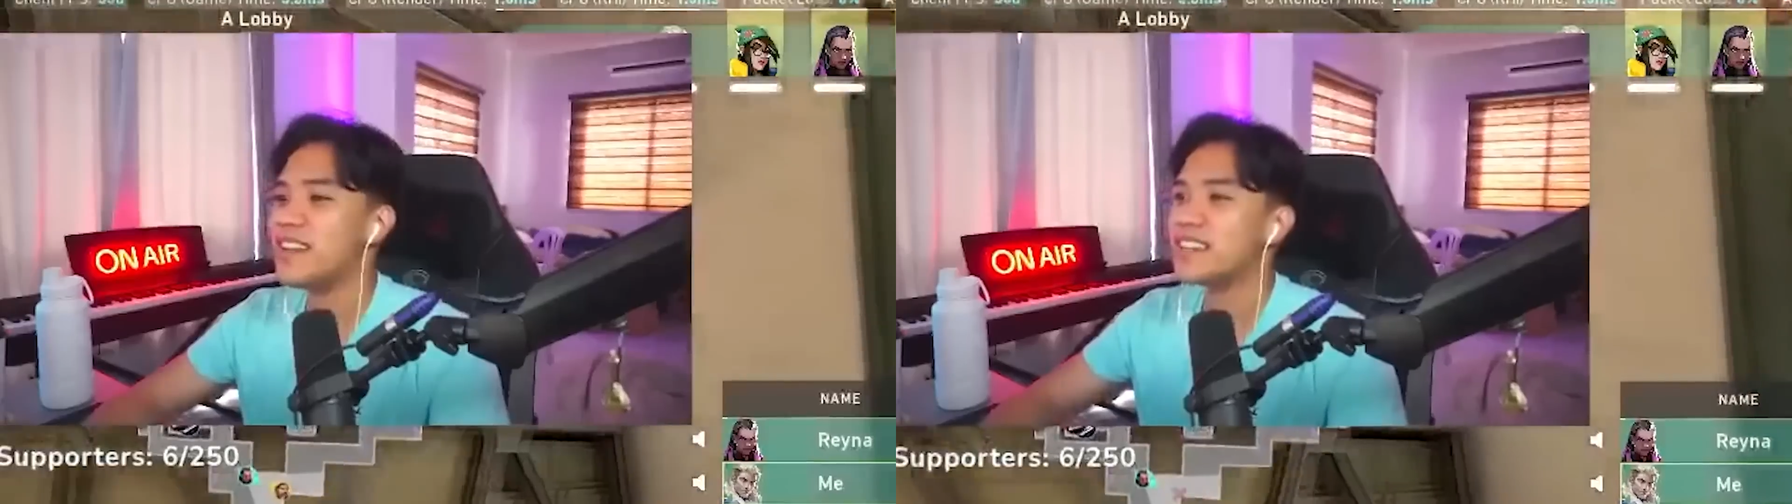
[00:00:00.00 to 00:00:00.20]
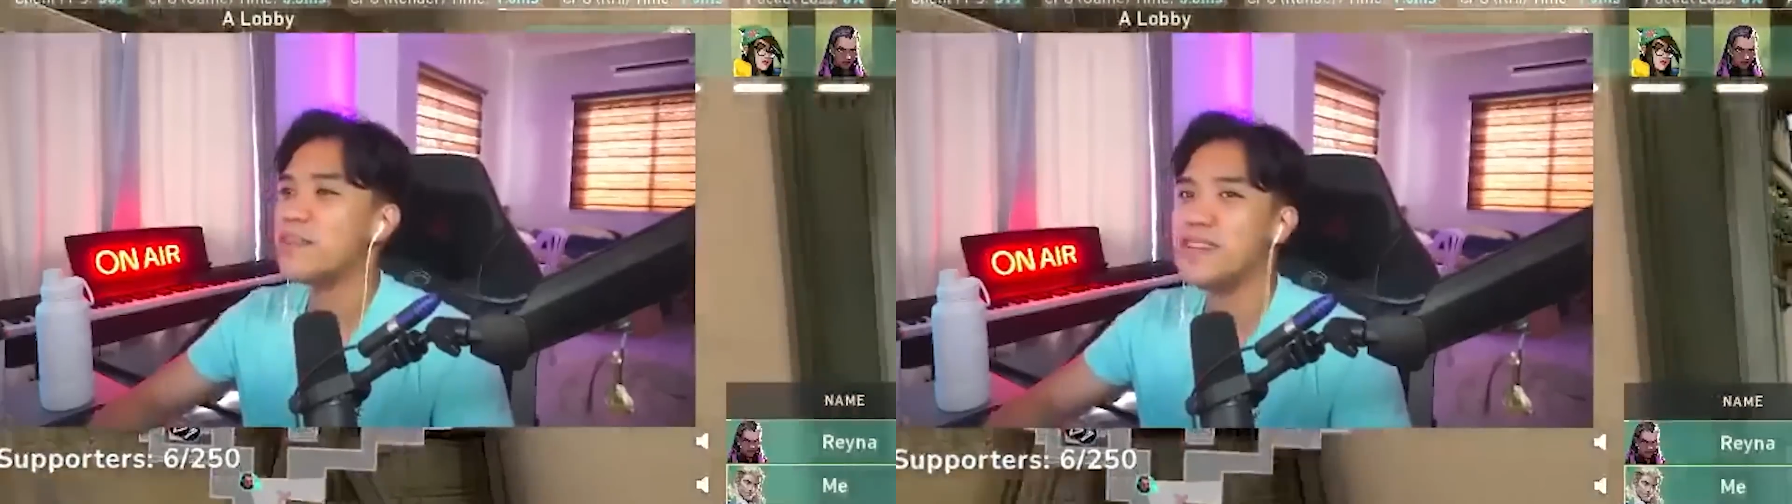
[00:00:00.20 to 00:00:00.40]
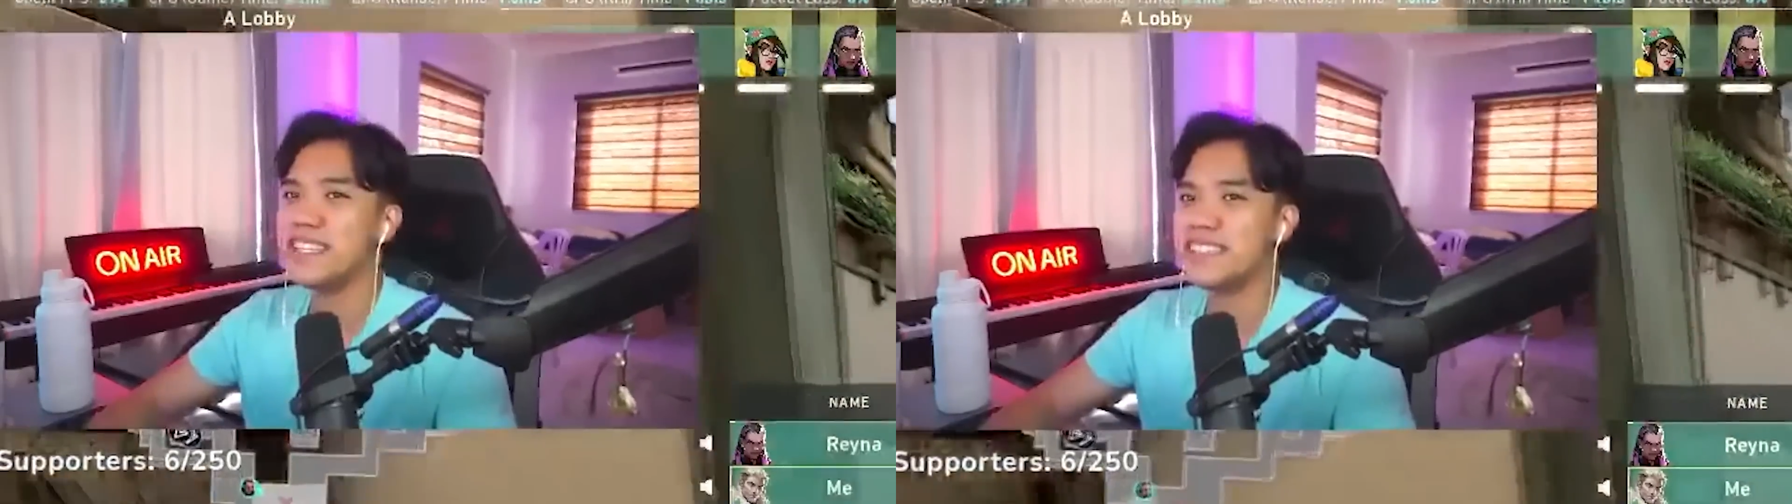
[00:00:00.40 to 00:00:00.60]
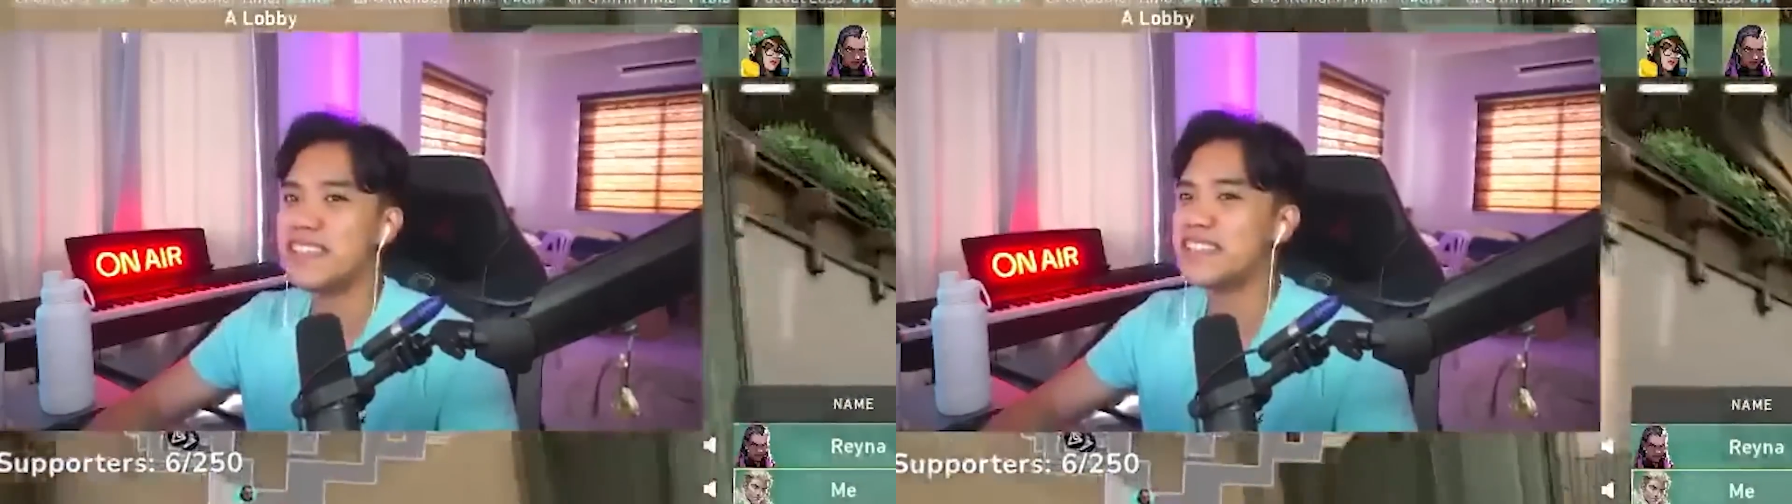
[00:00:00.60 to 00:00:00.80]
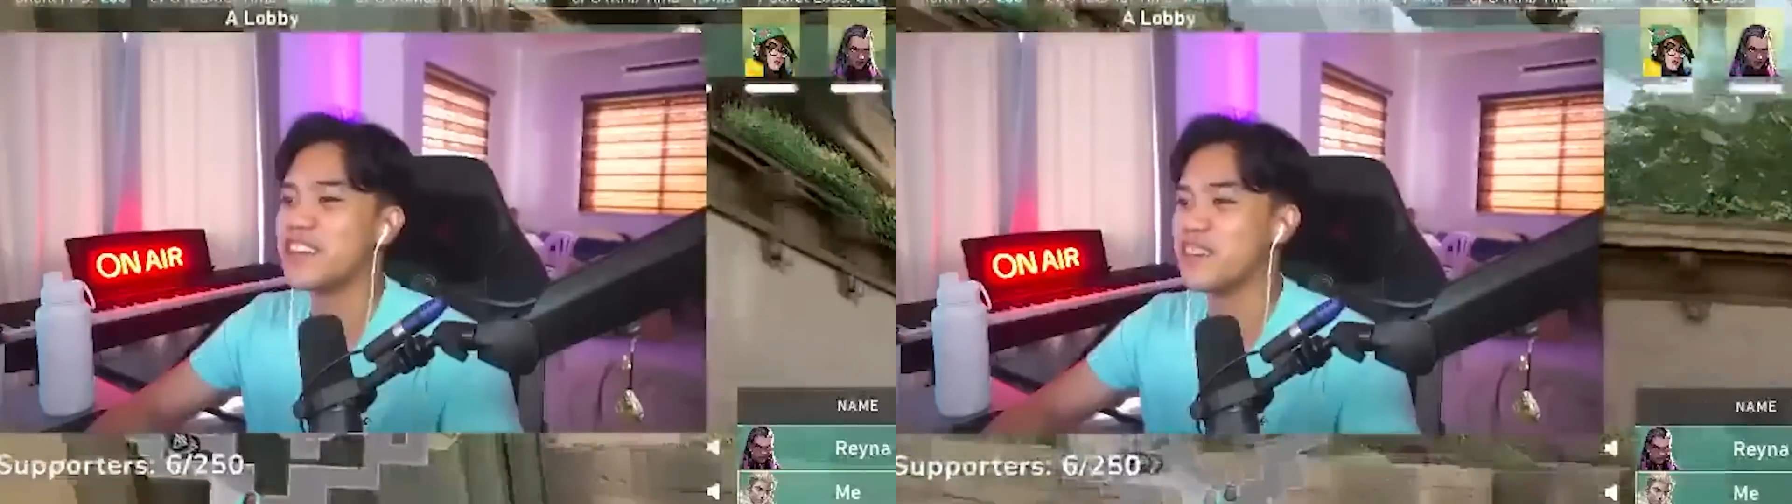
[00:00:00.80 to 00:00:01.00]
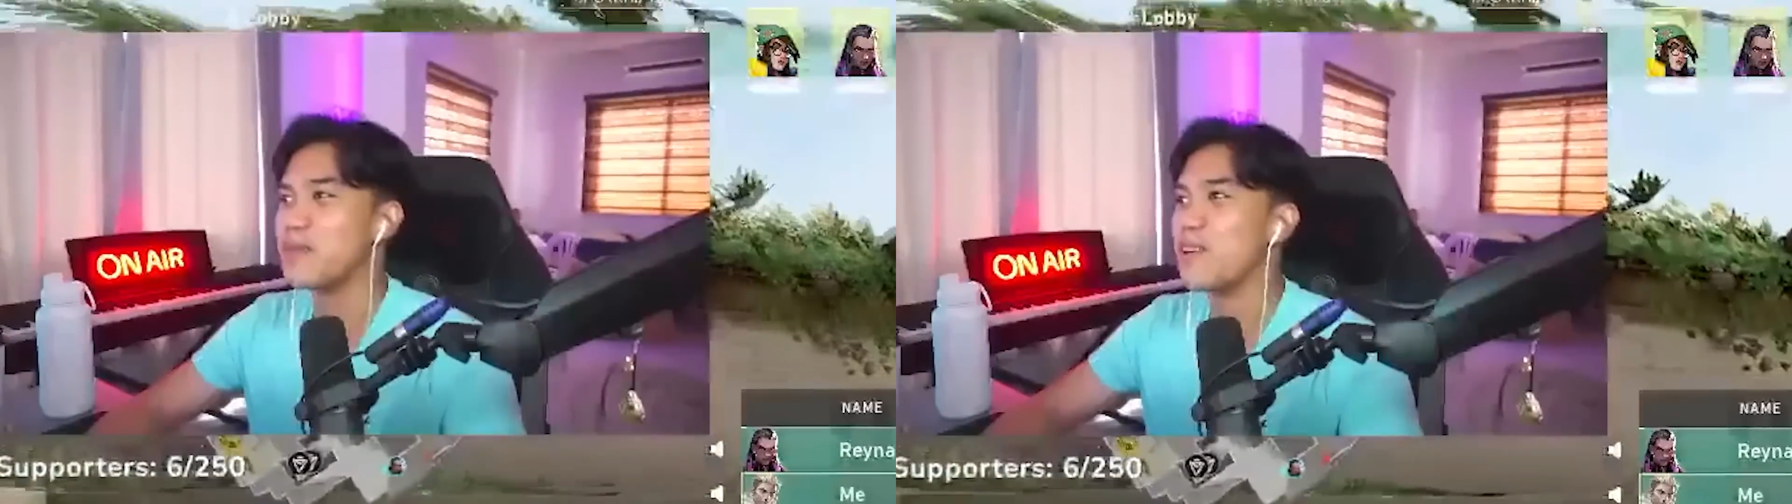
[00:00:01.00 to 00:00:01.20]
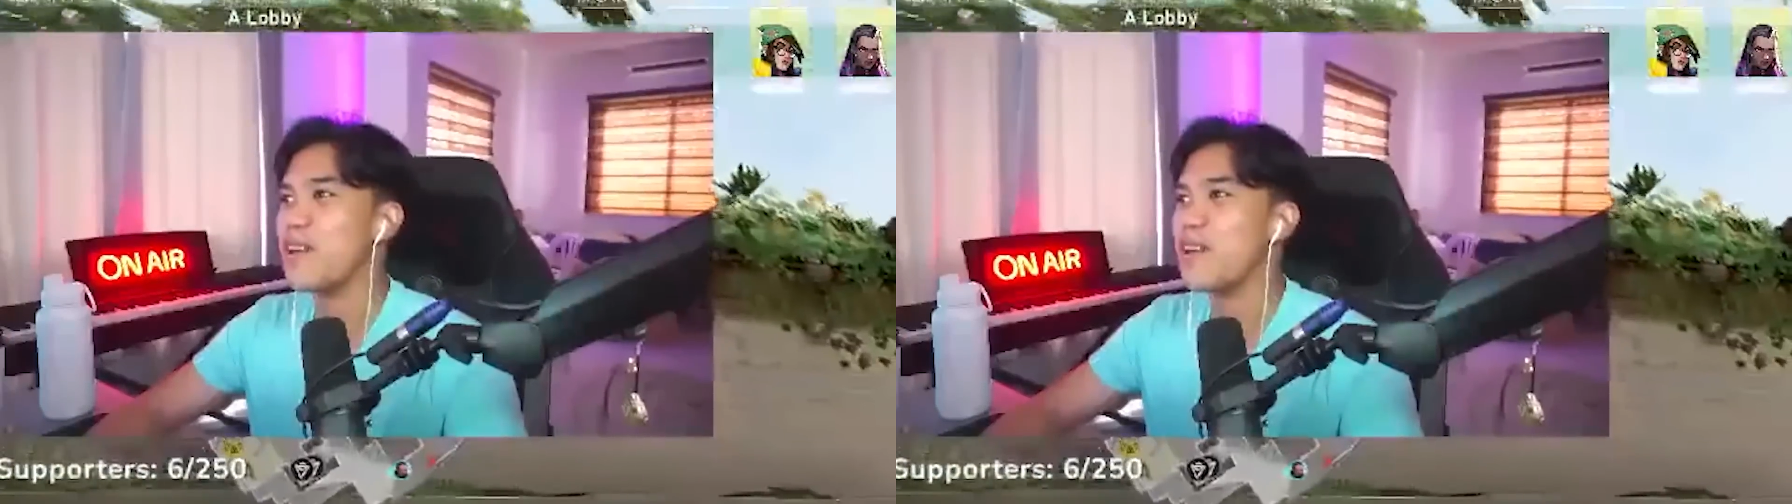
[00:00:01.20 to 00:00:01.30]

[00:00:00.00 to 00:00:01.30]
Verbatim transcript: someone is stitching her, bro.